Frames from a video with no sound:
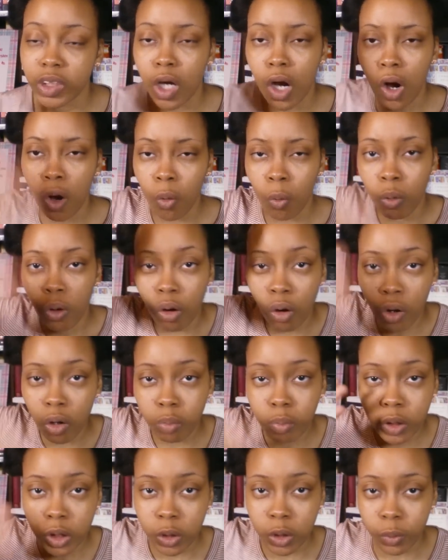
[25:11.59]
a wall
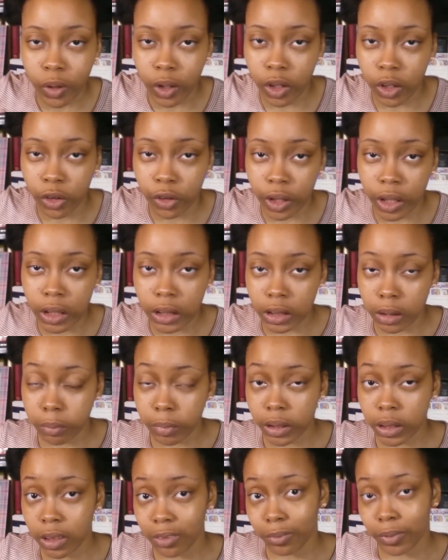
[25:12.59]
between your
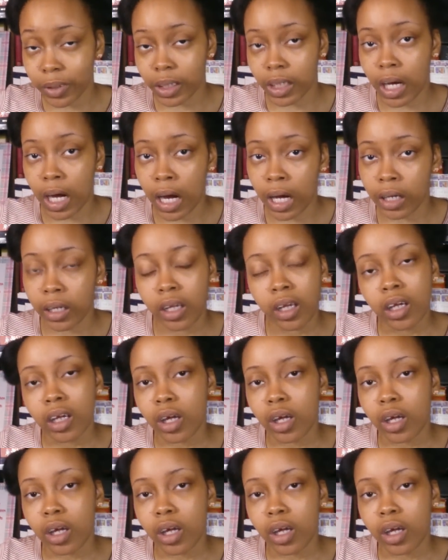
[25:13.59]
intimacy with God.